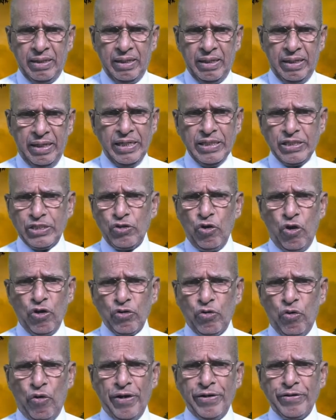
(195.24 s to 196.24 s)
He is
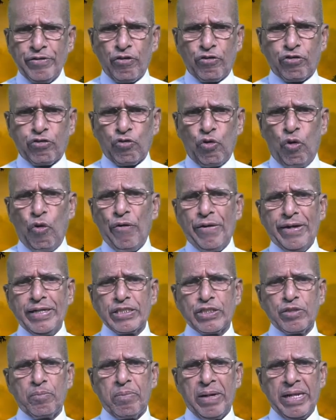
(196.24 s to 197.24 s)
not going to throw
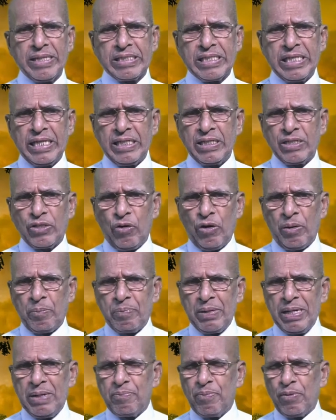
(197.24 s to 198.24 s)
His blessings on
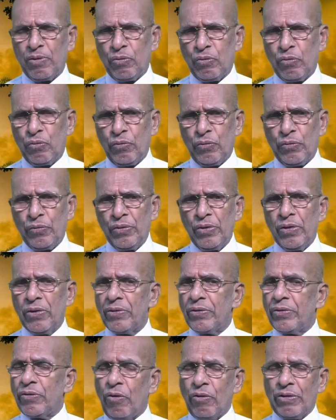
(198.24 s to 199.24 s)
people who
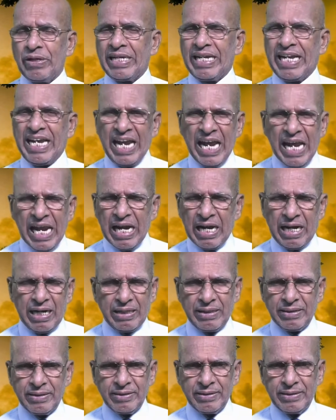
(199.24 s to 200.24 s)
don't care.
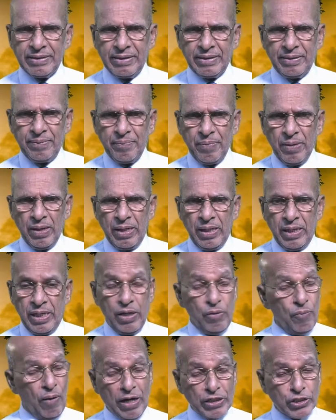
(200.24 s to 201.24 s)

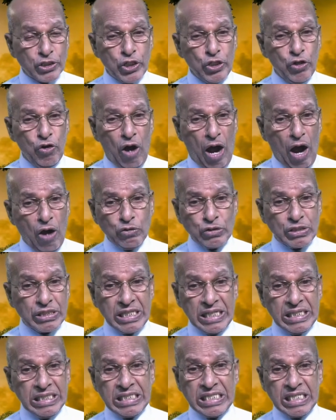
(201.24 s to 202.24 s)
He wants to know how
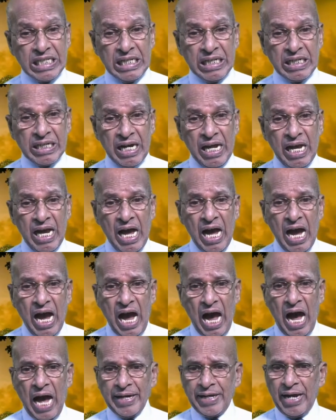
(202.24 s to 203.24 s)
sincere
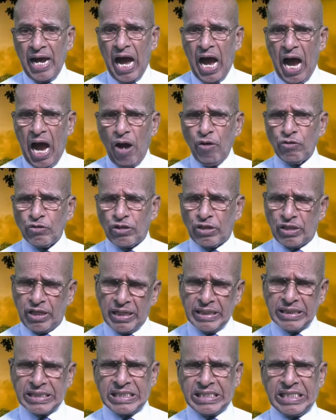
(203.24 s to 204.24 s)
and how
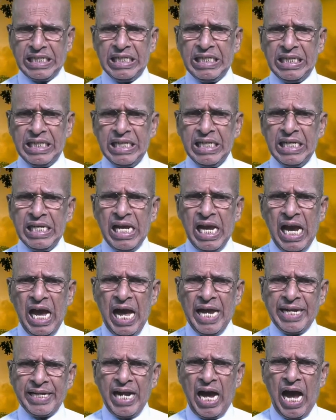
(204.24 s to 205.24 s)
thirsty
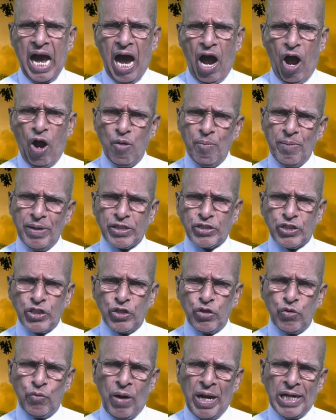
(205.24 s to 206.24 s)
and how much
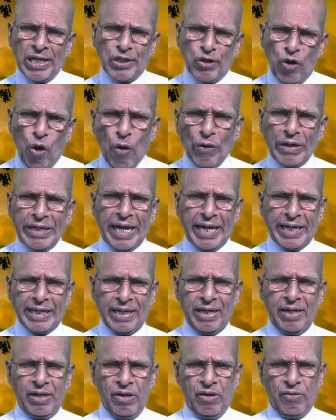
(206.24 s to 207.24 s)
you are
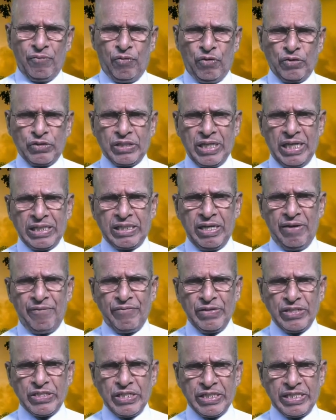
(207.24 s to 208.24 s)
longing for such a
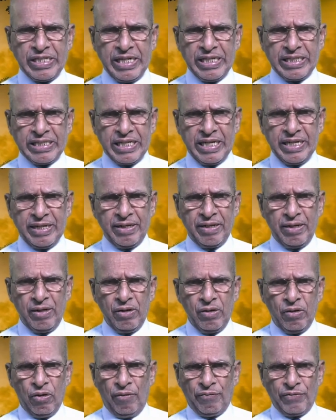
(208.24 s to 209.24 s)
visitation
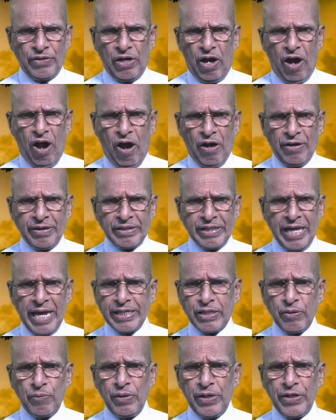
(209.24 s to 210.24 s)
of God.
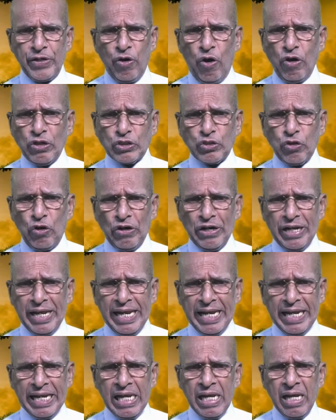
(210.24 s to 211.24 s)
That will not
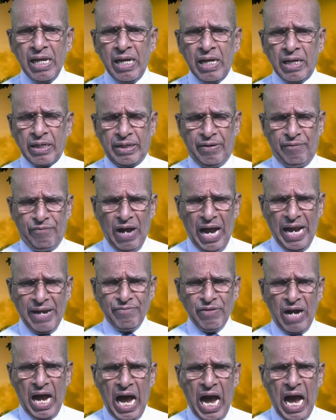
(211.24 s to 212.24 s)
only
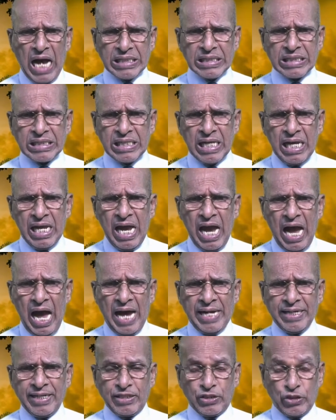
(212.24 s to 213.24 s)
revive us
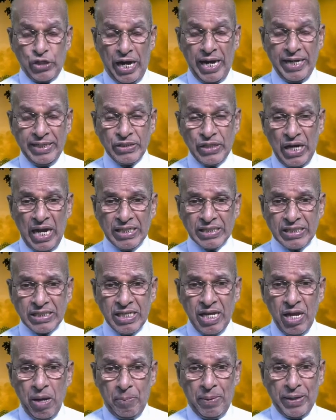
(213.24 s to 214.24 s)
and change
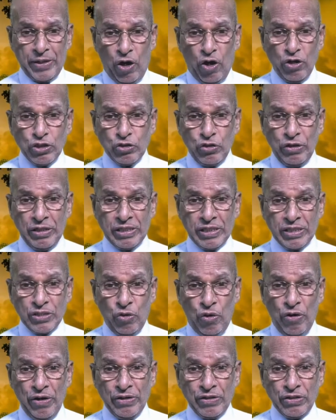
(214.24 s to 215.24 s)
us, but also it is
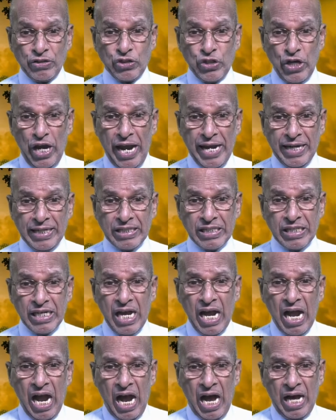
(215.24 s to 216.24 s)
going to change
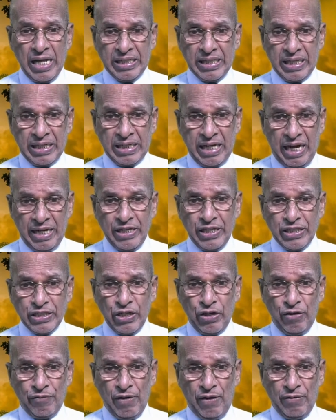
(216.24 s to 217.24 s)
the
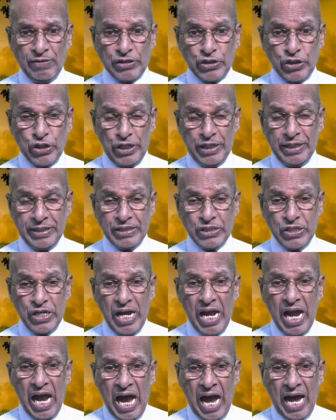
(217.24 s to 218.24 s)
condition of our church,
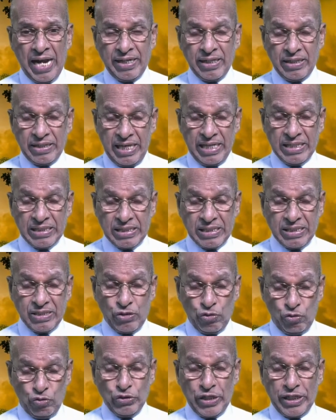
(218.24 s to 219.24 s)
and thus
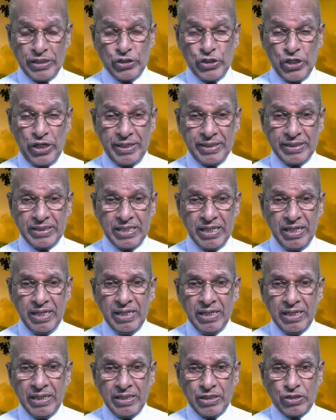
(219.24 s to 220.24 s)
through the church,
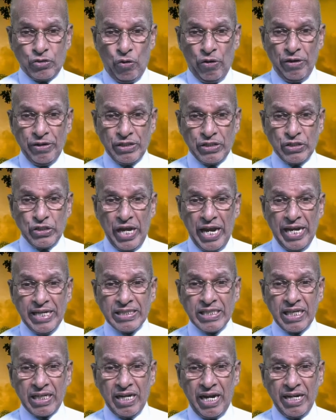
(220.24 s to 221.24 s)
it's going to
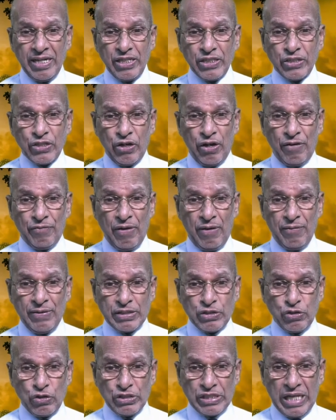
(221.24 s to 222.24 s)
change the condition of our
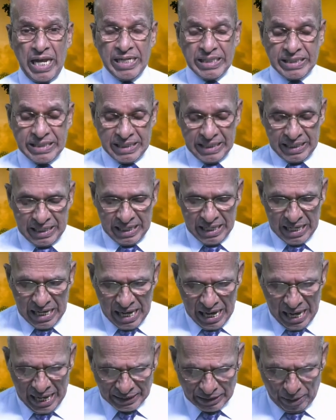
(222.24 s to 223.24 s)
society
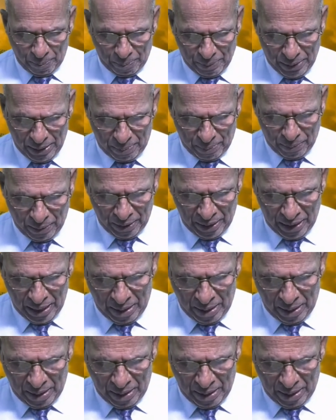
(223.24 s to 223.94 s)
and the people